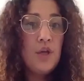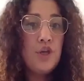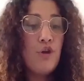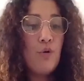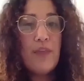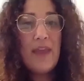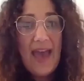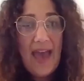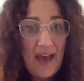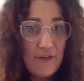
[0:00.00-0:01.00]
you know, they
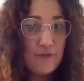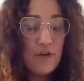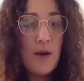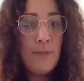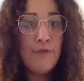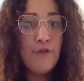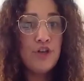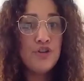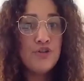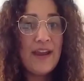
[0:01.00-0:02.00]
have
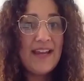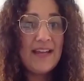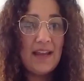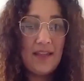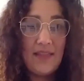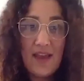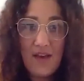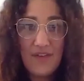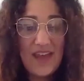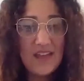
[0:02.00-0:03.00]
upfront training, they
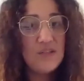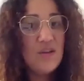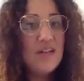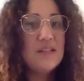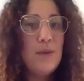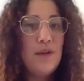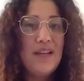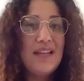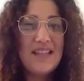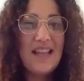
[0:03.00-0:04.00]
have hands-on experience,